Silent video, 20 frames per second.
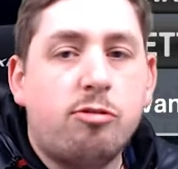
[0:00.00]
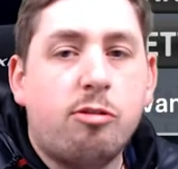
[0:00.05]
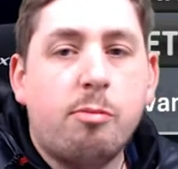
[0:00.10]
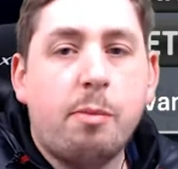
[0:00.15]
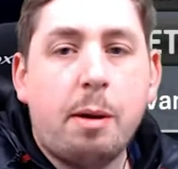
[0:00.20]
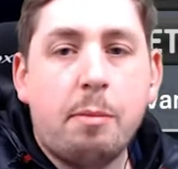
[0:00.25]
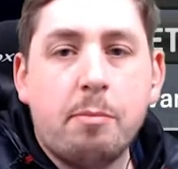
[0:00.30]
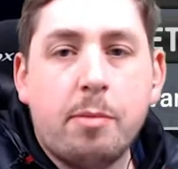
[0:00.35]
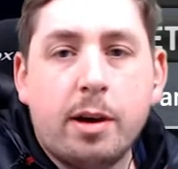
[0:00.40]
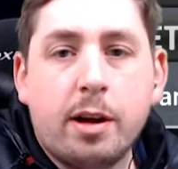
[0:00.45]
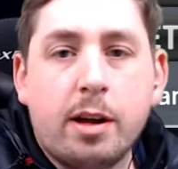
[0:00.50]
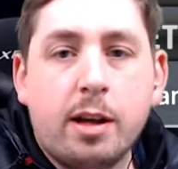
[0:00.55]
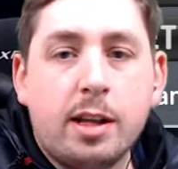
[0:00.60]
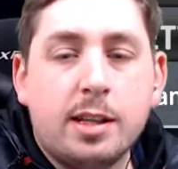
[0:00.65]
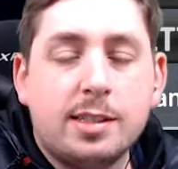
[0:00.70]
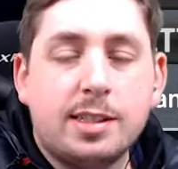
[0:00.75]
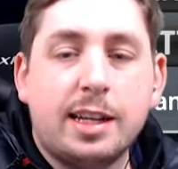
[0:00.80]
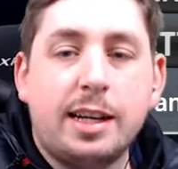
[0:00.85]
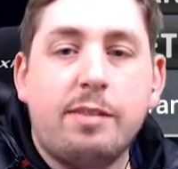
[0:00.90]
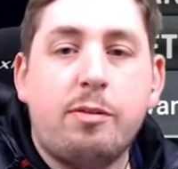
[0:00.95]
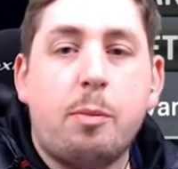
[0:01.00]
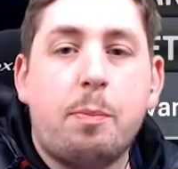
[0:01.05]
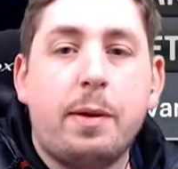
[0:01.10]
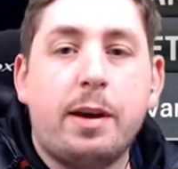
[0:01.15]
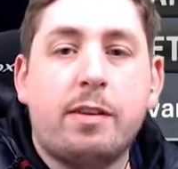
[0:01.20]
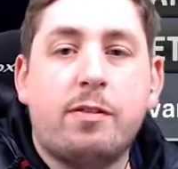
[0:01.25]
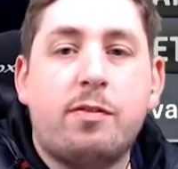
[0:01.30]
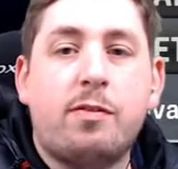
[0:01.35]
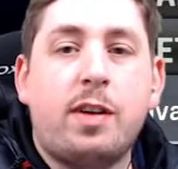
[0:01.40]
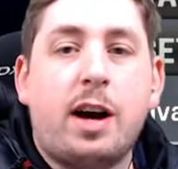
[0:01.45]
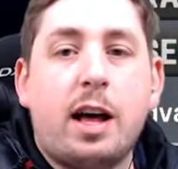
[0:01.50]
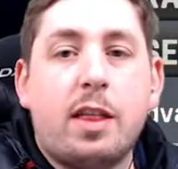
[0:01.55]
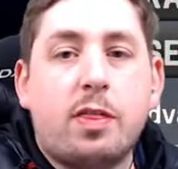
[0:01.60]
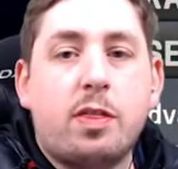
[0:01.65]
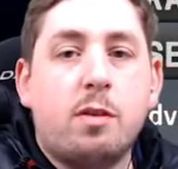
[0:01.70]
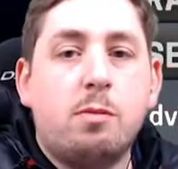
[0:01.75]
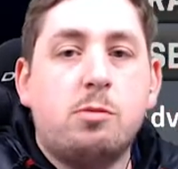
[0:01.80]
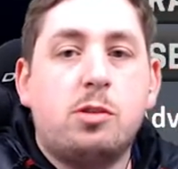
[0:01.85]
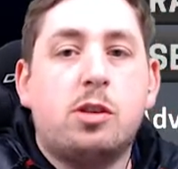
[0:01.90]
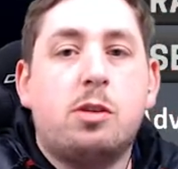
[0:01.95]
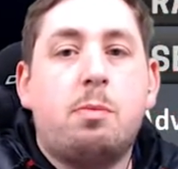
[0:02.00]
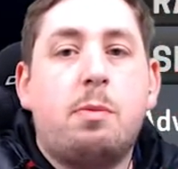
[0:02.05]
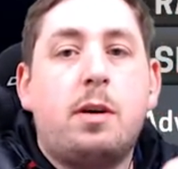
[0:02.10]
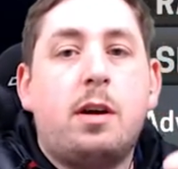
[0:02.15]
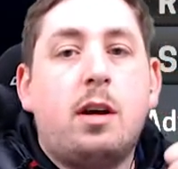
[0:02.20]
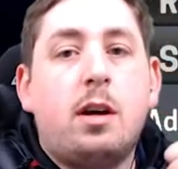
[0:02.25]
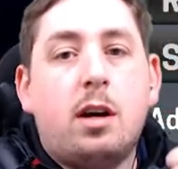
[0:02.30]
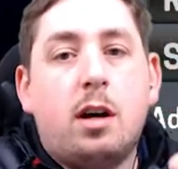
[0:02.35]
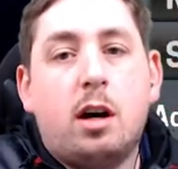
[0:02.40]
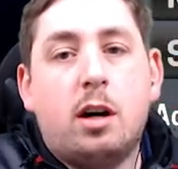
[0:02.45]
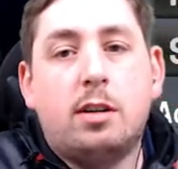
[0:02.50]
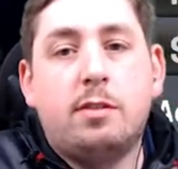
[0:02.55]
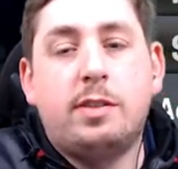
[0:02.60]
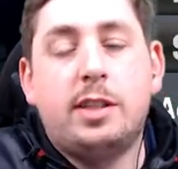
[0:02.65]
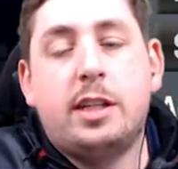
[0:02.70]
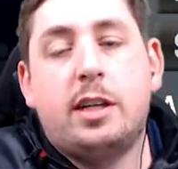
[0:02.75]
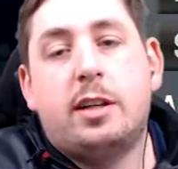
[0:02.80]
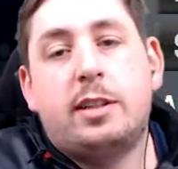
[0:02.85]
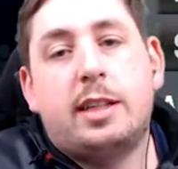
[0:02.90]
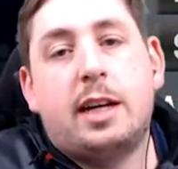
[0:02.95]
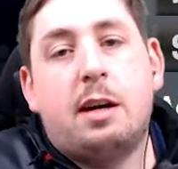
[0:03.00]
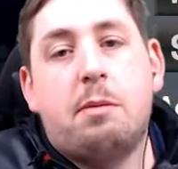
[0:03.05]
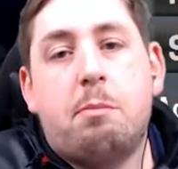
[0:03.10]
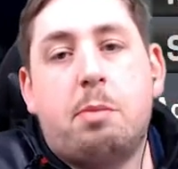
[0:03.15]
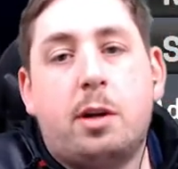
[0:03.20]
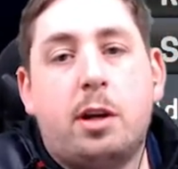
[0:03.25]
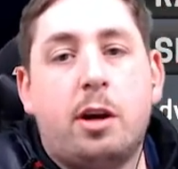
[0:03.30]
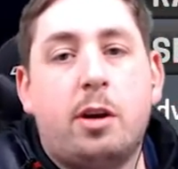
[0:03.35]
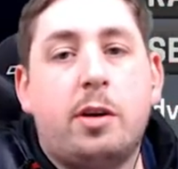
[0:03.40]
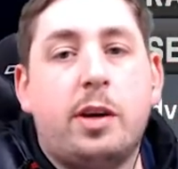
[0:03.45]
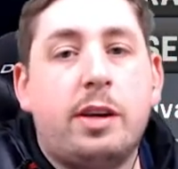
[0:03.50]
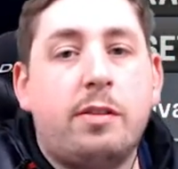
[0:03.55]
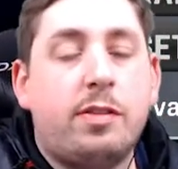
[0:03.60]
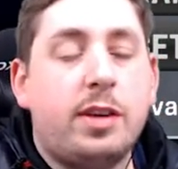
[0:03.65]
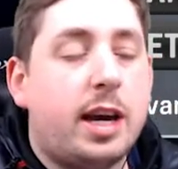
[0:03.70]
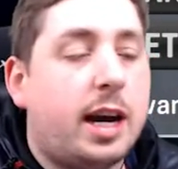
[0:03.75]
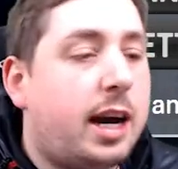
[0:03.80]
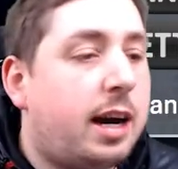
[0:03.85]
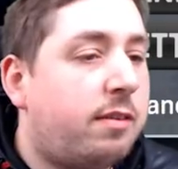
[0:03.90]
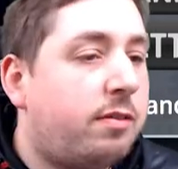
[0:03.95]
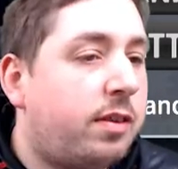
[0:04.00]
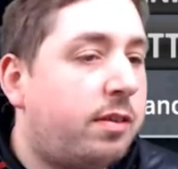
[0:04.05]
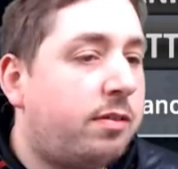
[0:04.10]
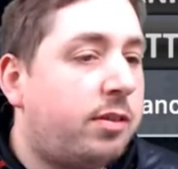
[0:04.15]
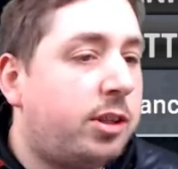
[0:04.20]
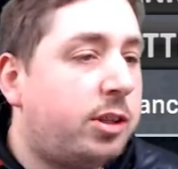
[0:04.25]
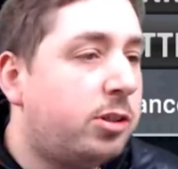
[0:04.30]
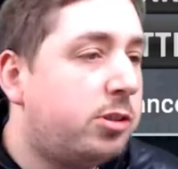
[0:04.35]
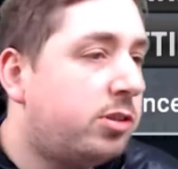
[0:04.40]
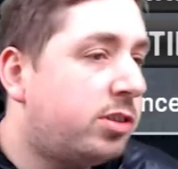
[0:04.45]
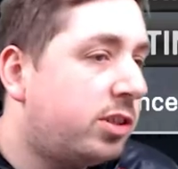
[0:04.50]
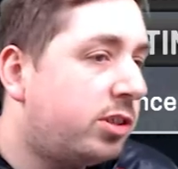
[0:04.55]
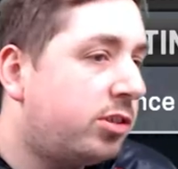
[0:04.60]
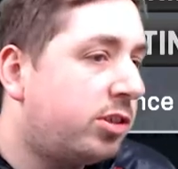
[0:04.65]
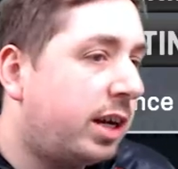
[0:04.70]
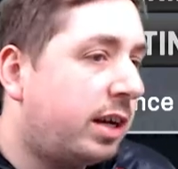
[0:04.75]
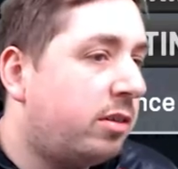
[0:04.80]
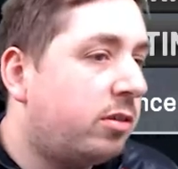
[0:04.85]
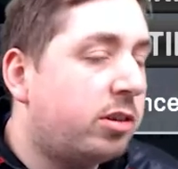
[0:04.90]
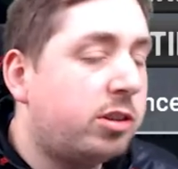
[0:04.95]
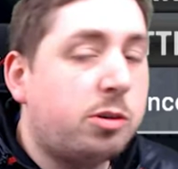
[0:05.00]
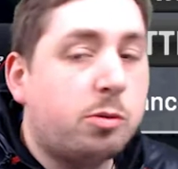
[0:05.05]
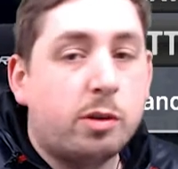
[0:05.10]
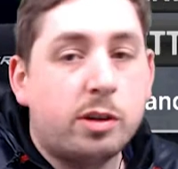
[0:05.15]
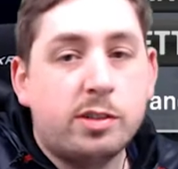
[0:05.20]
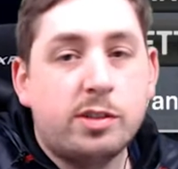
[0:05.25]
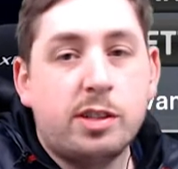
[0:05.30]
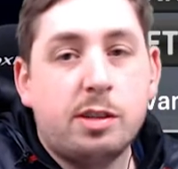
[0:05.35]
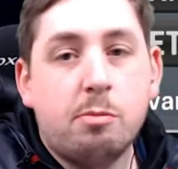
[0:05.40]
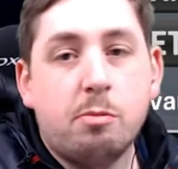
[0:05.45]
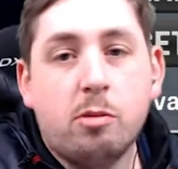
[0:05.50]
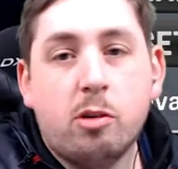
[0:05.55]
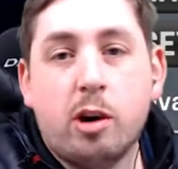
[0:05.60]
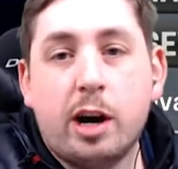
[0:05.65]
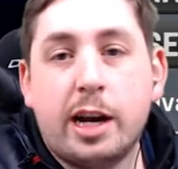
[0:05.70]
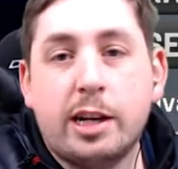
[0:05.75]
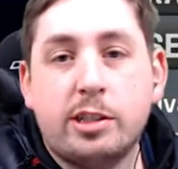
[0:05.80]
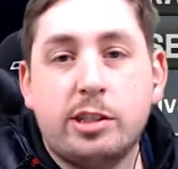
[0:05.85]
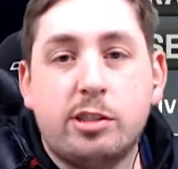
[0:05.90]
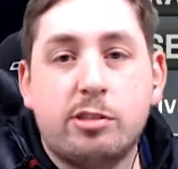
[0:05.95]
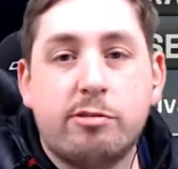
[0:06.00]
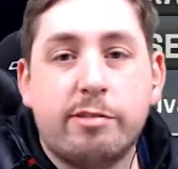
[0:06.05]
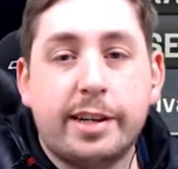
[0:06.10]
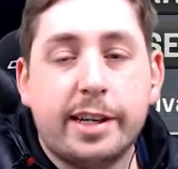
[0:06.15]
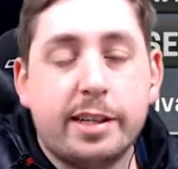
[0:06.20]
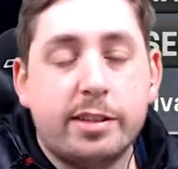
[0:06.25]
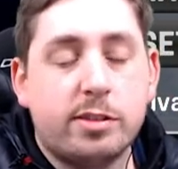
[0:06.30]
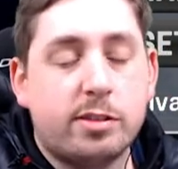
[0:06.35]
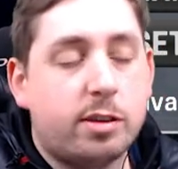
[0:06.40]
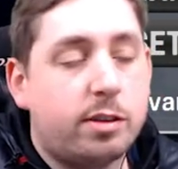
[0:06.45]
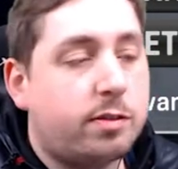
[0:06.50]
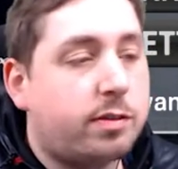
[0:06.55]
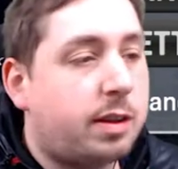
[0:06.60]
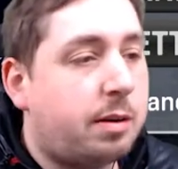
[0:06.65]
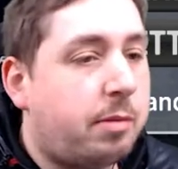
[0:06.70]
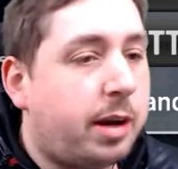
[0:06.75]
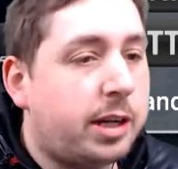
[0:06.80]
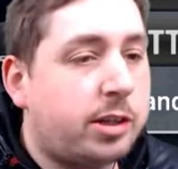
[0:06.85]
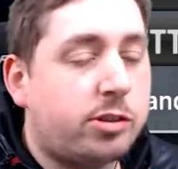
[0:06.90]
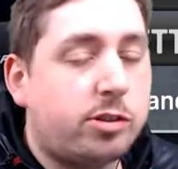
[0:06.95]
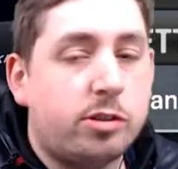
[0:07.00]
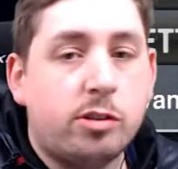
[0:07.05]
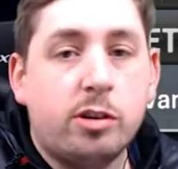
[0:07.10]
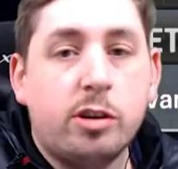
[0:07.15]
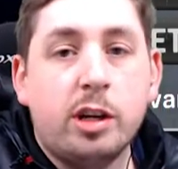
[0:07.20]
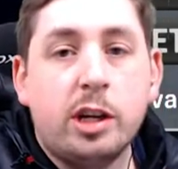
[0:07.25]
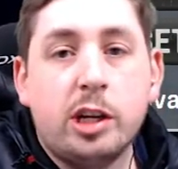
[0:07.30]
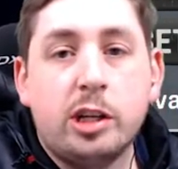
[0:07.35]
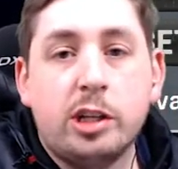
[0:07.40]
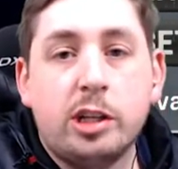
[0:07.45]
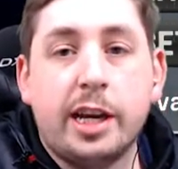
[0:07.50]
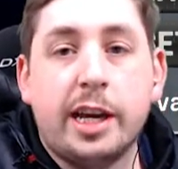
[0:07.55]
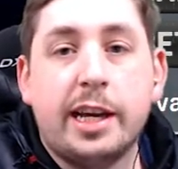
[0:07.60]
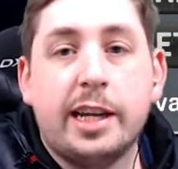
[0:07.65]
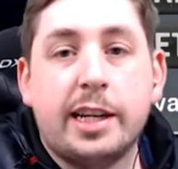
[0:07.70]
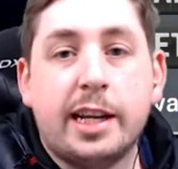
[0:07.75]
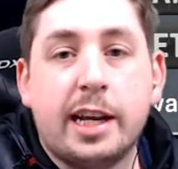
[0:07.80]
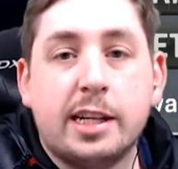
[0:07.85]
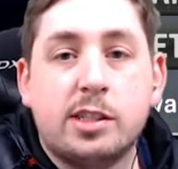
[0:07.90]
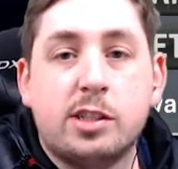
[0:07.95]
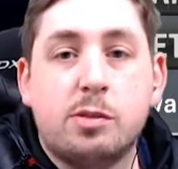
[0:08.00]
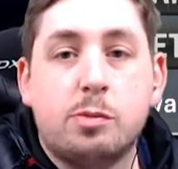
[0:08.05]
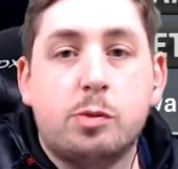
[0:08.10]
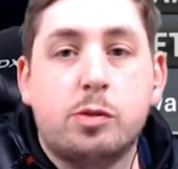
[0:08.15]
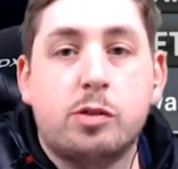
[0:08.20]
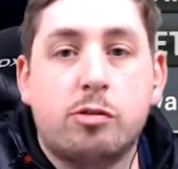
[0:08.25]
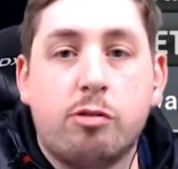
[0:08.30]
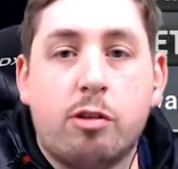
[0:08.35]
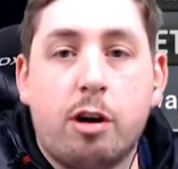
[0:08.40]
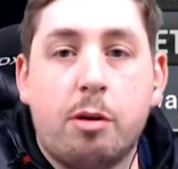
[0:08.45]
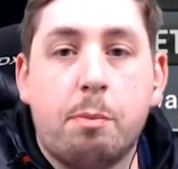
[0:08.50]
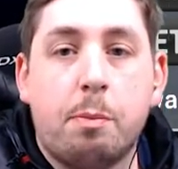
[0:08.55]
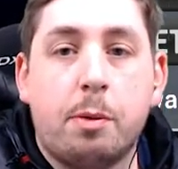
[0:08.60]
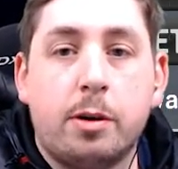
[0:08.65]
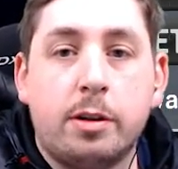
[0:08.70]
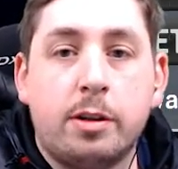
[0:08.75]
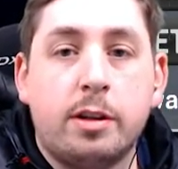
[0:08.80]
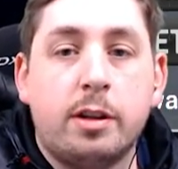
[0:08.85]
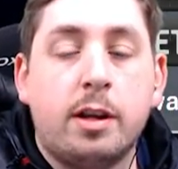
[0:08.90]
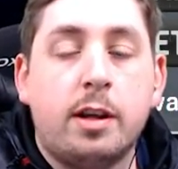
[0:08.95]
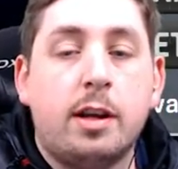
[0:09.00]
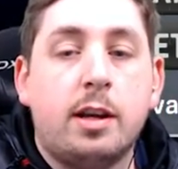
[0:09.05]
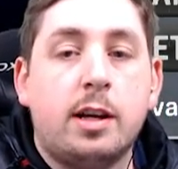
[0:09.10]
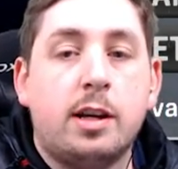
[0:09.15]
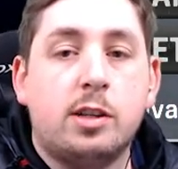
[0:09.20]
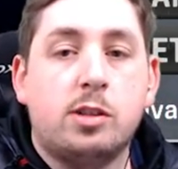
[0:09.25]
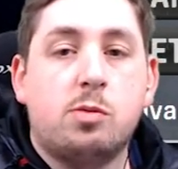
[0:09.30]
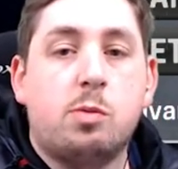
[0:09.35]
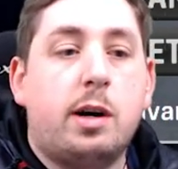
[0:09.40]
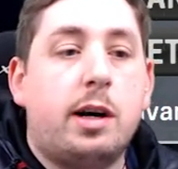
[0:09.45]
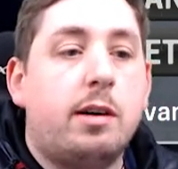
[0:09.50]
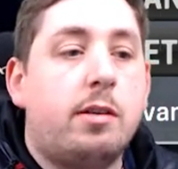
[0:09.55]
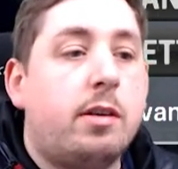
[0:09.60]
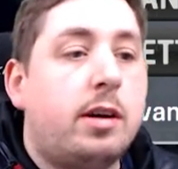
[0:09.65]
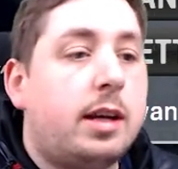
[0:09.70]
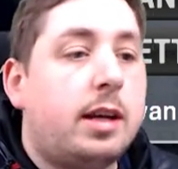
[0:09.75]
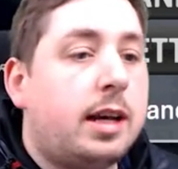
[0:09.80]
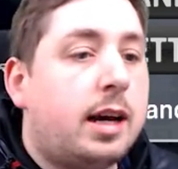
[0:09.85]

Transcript: Remember to leave a big fat thumbs up on the video down below if you have. If you're new to the channel and you want to see more Ashes cricket stuff, then make sure you hit that subscribe button as well.